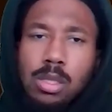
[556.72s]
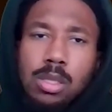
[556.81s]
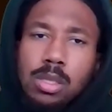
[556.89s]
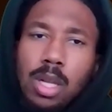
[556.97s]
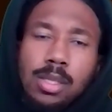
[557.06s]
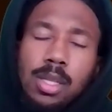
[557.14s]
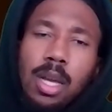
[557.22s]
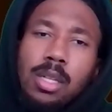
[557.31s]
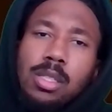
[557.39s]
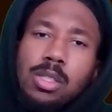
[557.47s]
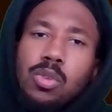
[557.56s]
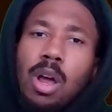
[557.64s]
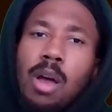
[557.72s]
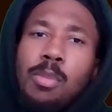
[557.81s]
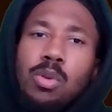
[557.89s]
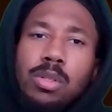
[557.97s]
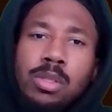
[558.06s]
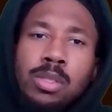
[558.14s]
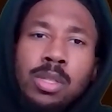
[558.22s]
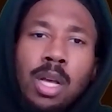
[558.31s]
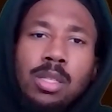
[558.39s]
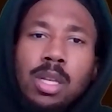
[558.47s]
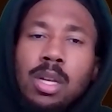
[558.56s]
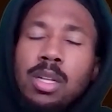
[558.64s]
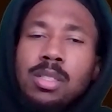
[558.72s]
Not scared to scramble, not scared